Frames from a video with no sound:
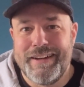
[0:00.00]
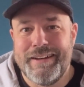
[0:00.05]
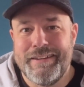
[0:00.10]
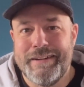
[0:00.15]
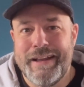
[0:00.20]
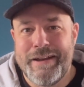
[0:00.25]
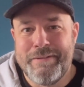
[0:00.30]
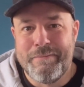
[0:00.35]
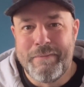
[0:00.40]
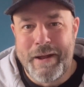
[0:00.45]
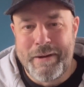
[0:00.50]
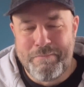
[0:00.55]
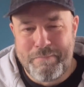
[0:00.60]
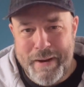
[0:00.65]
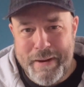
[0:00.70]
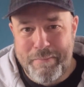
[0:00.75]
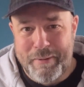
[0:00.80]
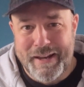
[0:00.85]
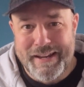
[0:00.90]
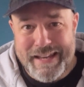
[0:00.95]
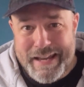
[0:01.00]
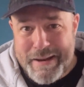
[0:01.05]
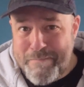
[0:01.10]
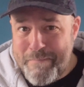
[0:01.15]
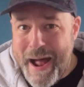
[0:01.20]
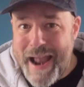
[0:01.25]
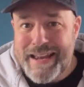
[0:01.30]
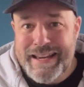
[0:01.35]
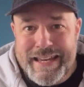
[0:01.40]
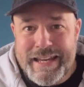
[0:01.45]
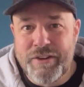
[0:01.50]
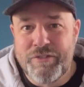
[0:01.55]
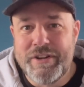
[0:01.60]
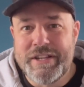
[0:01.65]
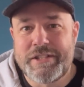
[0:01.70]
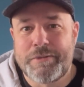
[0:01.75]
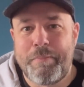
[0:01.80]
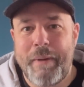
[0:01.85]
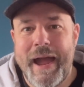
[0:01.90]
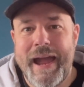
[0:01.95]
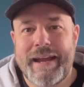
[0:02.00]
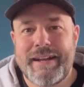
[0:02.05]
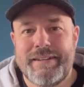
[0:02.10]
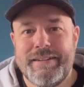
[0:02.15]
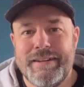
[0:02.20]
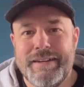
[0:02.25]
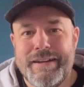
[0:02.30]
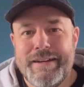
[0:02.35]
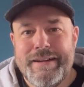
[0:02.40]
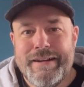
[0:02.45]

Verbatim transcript: and people are demanding respect